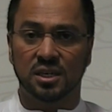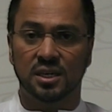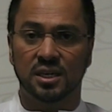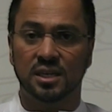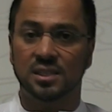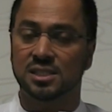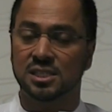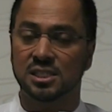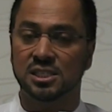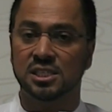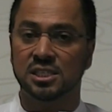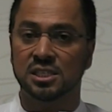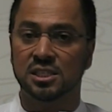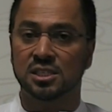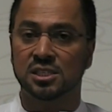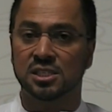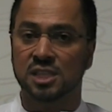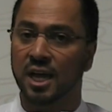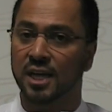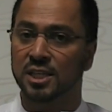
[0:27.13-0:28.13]
a city the
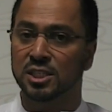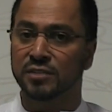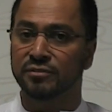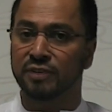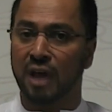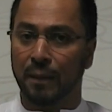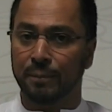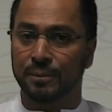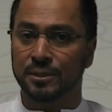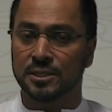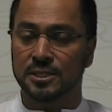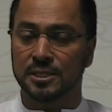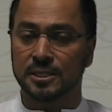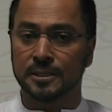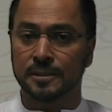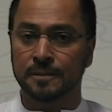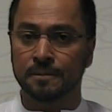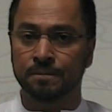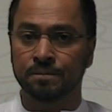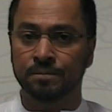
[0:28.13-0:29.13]
size of
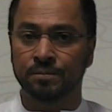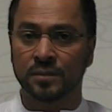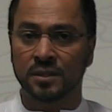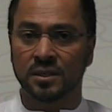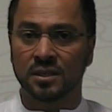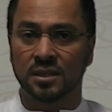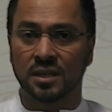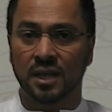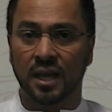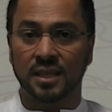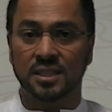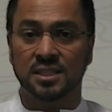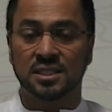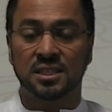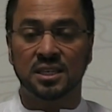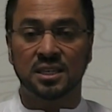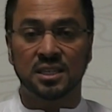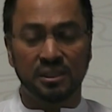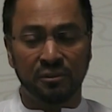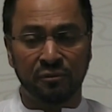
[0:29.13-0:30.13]
Aberdeen and
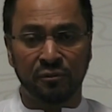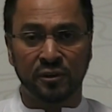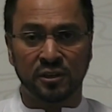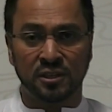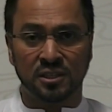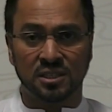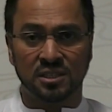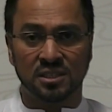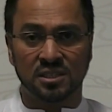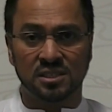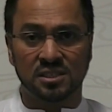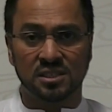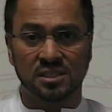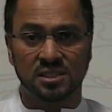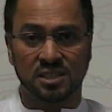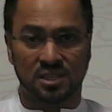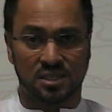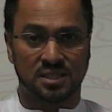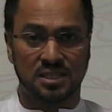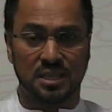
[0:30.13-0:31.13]
significance
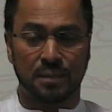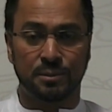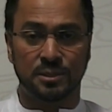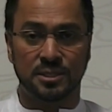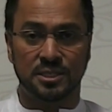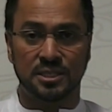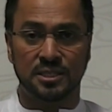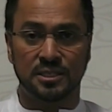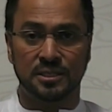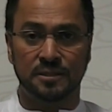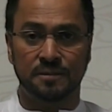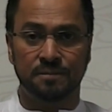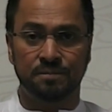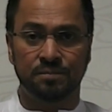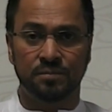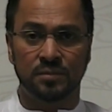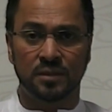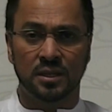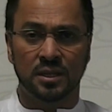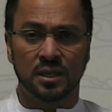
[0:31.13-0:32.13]
such as Aberdeen,
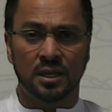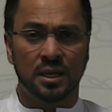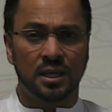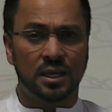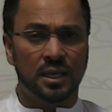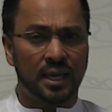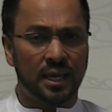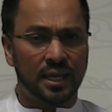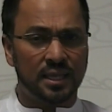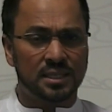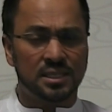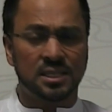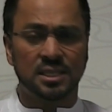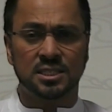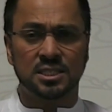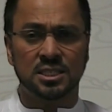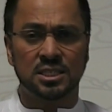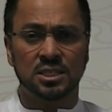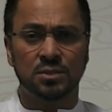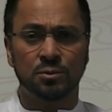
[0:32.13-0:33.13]
a
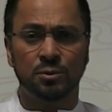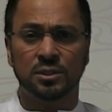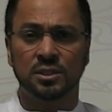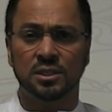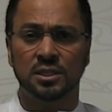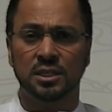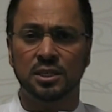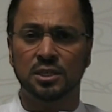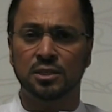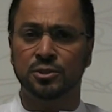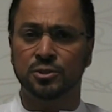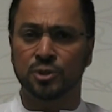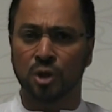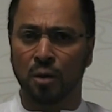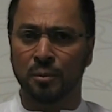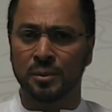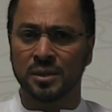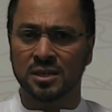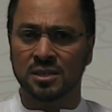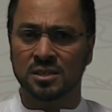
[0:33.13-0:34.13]
city with
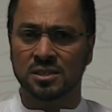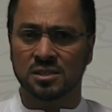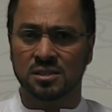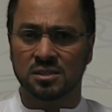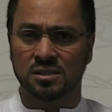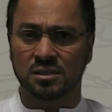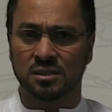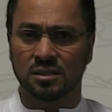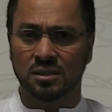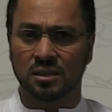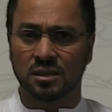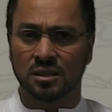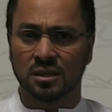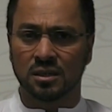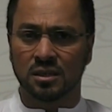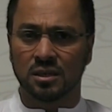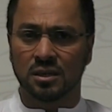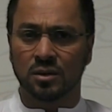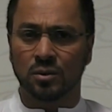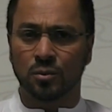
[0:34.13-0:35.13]
economics
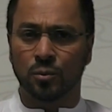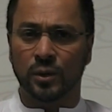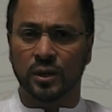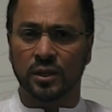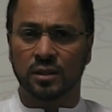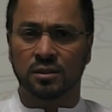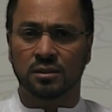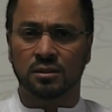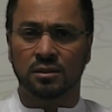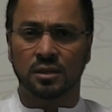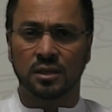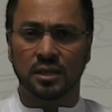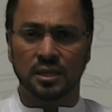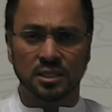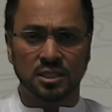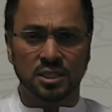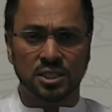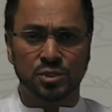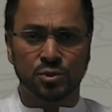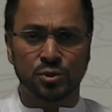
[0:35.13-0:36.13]
with
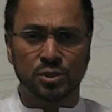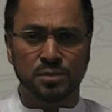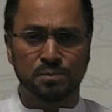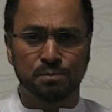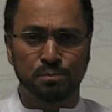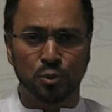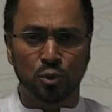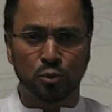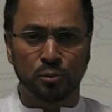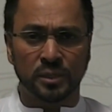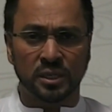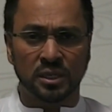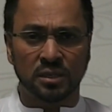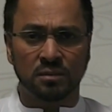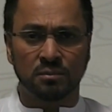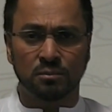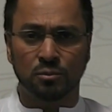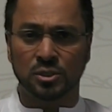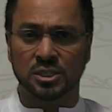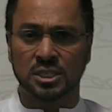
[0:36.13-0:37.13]
industries
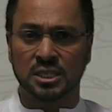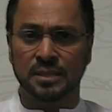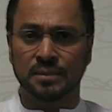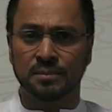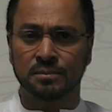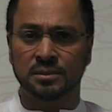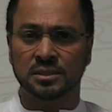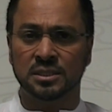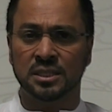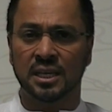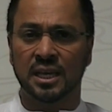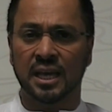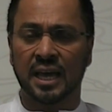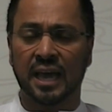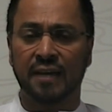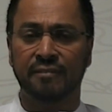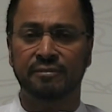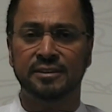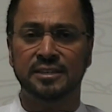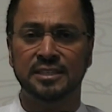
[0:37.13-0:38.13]
booming, Muslims
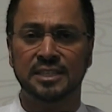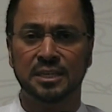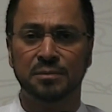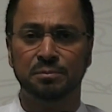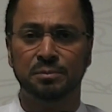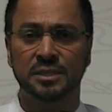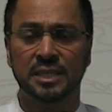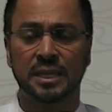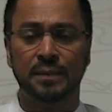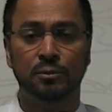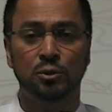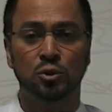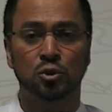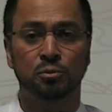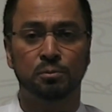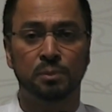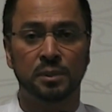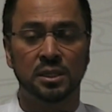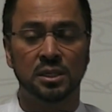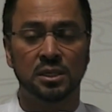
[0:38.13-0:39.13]
haven't yet been able to
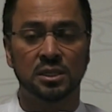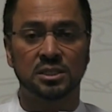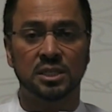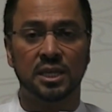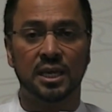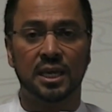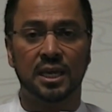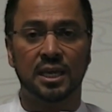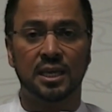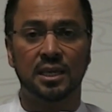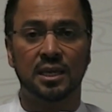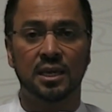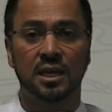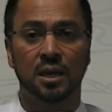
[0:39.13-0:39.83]
build a